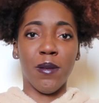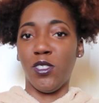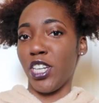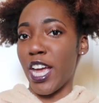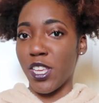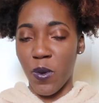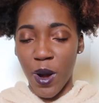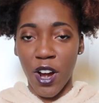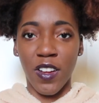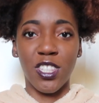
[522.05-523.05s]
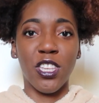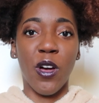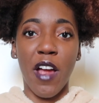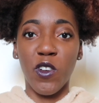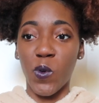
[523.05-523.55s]
January. So
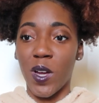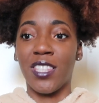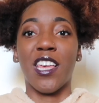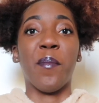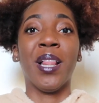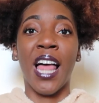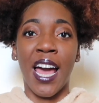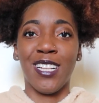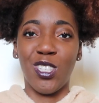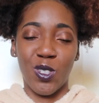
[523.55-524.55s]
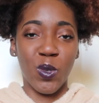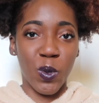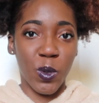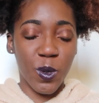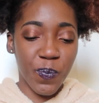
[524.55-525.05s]
everyone's applying to
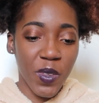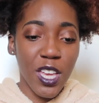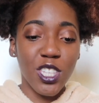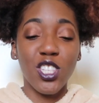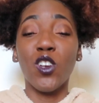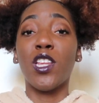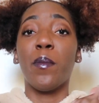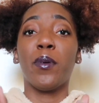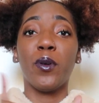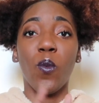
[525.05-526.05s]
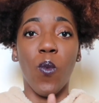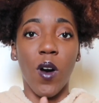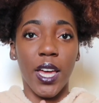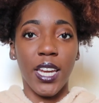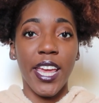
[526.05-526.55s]
school. So number
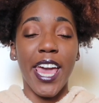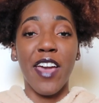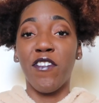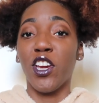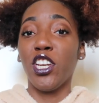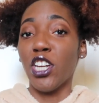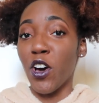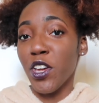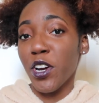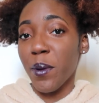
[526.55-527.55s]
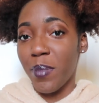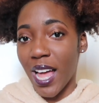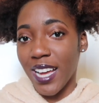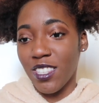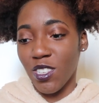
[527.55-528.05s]
one, if you know you're
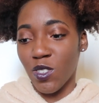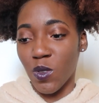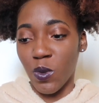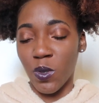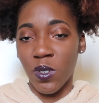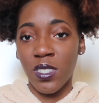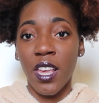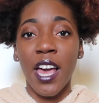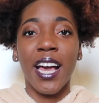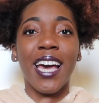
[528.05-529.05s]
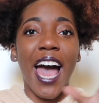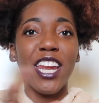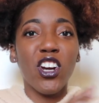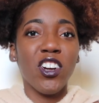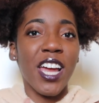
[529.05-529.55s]
applying to schools, kind
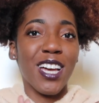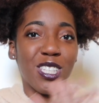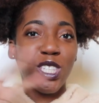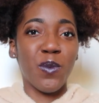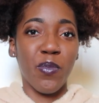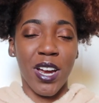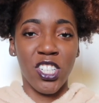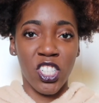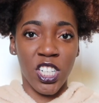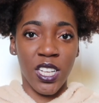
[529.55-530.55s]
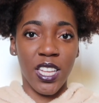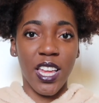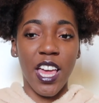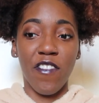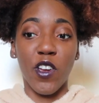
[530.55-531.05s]
of create a spreadsheet.
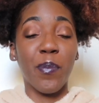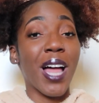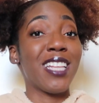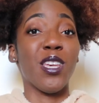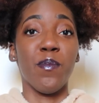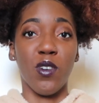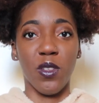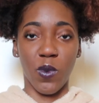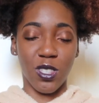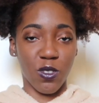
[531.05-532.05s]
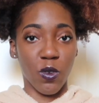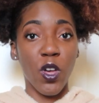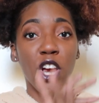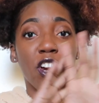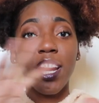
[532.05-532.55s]
If you're applying to more than one school,
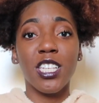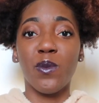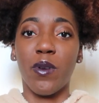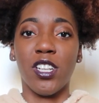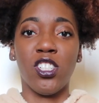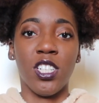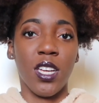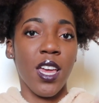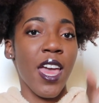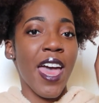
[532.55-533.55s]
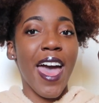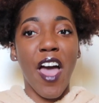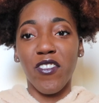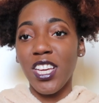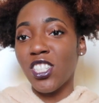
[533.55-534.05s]
create a spreadsheet.
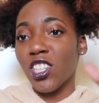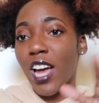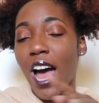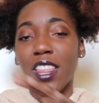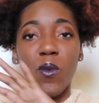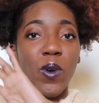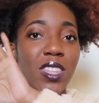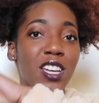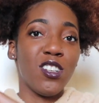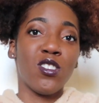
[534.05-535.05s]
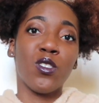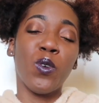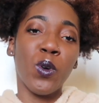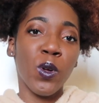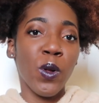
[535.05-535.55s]
Have each column with each
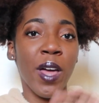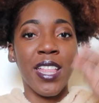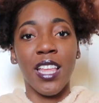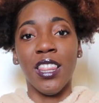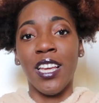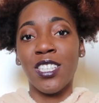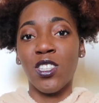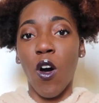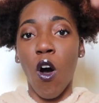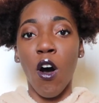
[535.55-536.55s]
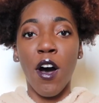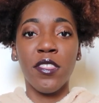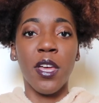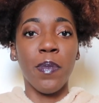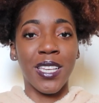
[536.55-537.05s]
school, and then list all
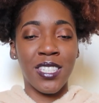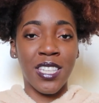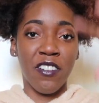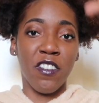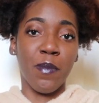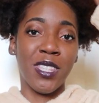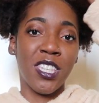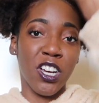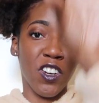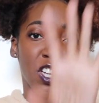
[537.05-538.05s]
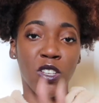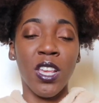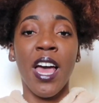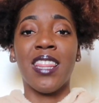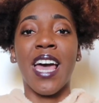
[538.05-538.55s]
the necessary materials
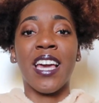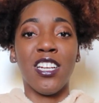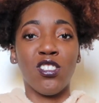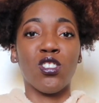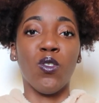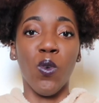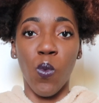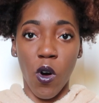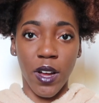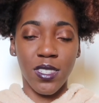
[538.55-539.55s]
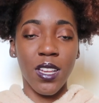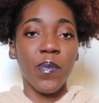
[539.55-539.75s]
that each school wants.